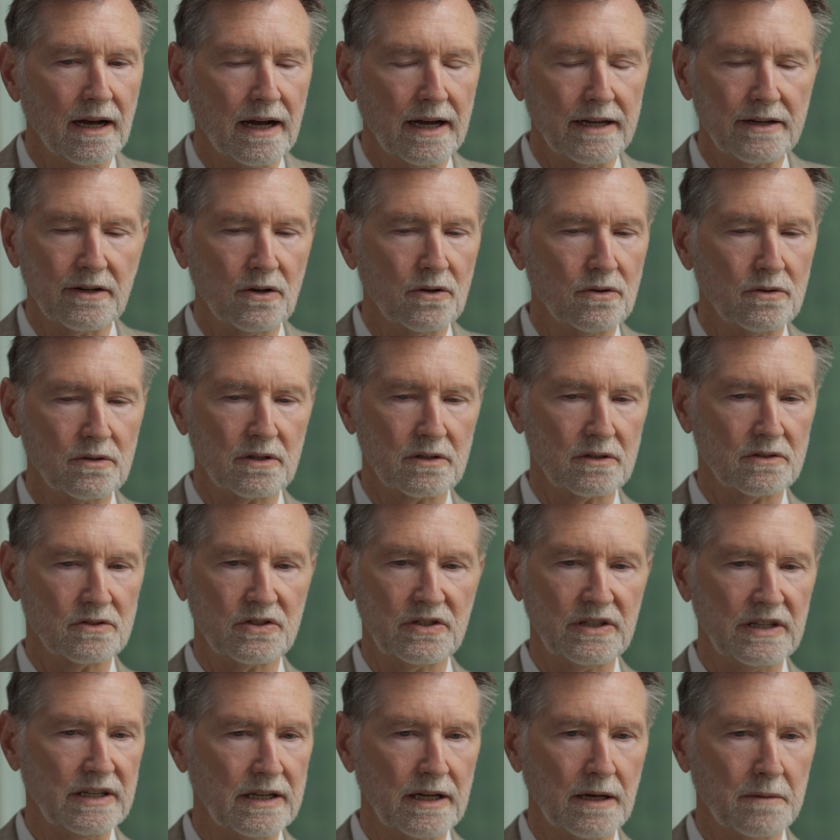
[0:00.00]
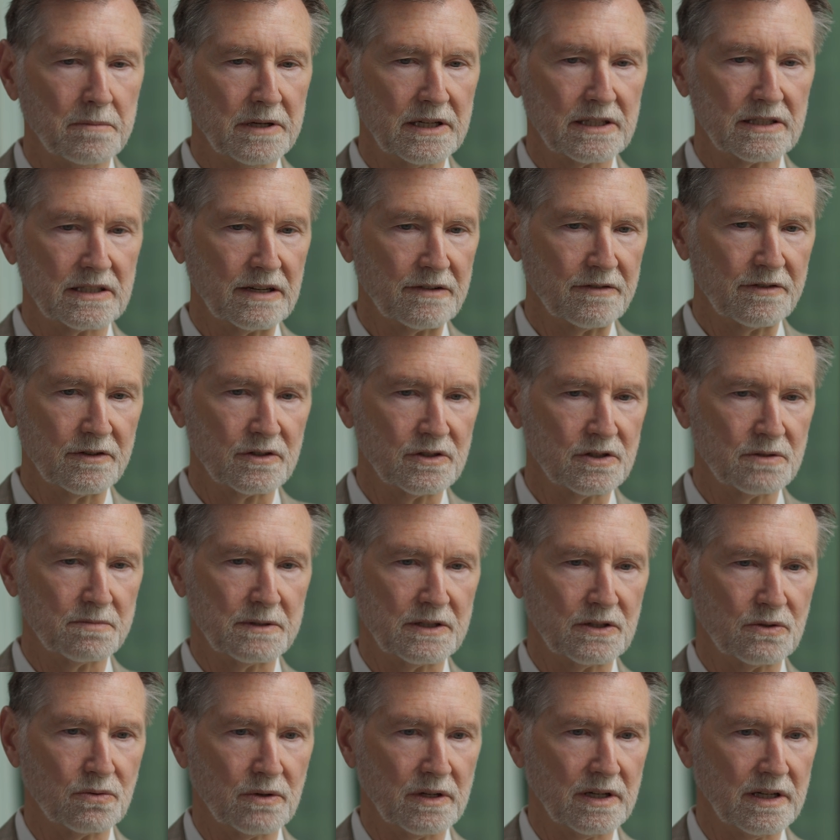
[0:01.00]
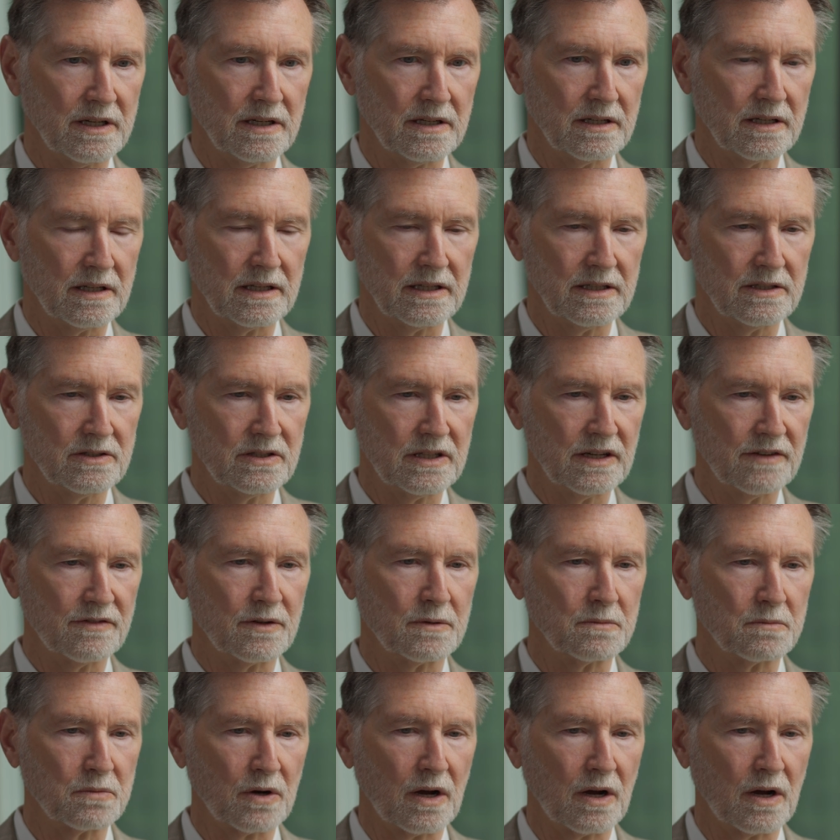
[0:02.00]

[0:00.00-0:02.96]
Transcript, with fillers: I don't see a big difference between these different